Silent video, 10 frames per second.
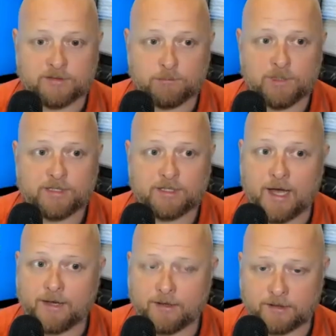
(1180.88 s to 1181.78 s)
siblings
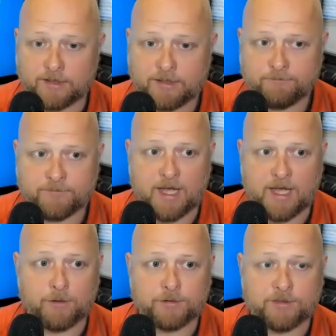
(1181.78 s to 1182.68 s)
got ugly. The
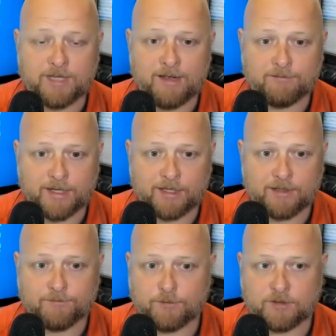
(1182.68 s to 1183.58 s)
house sat
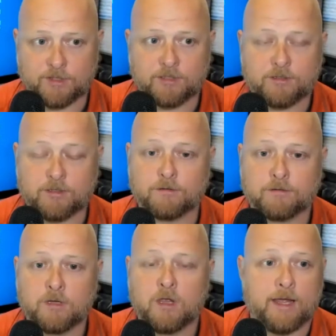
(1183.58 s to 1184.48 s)
vacant for 6
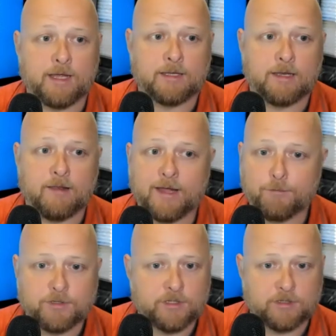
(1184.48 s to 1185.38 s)
years and they
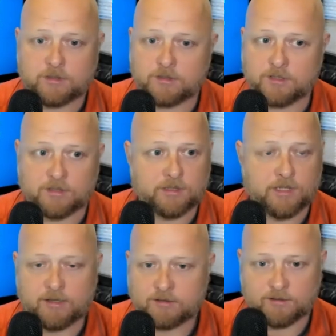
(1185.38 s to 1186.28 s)
were just
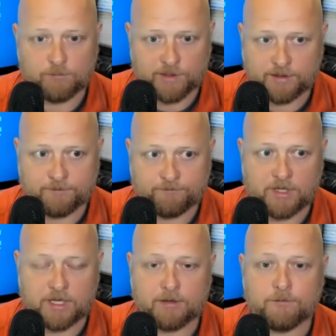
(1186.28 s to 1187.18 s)
disgusted with it.
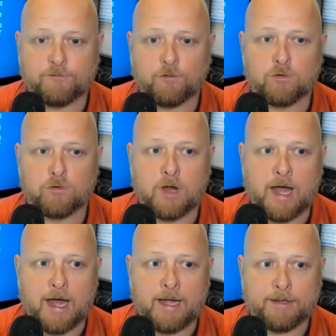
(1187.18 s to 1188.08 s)
And for,
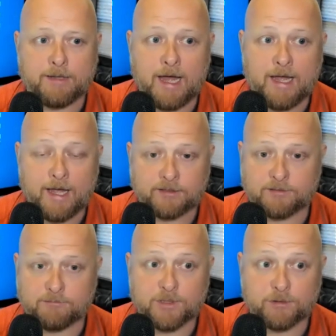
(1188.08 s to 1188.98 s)
I
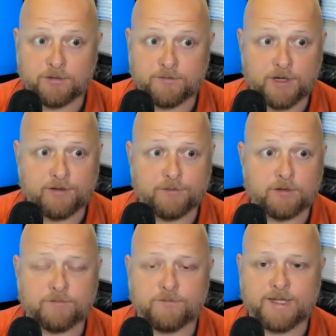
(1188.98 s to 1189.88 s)
actually built the very
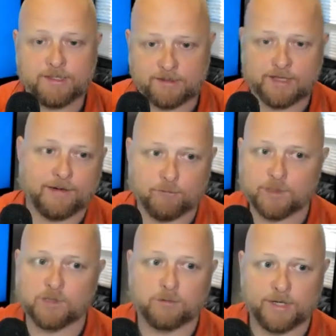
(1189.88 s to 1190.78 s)
first fence that I ever
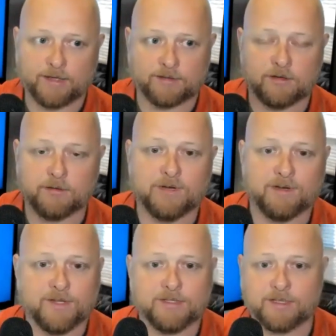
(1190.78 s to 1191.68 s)
built when I started my
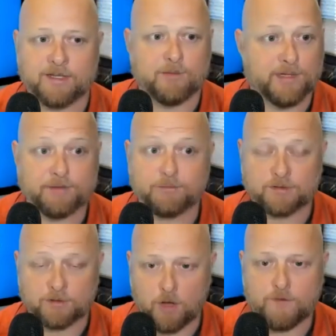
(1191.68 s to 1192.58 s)
fencing company
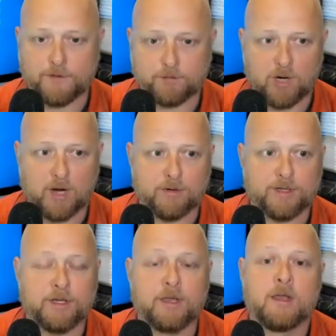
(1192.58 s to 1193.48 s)
was on this property.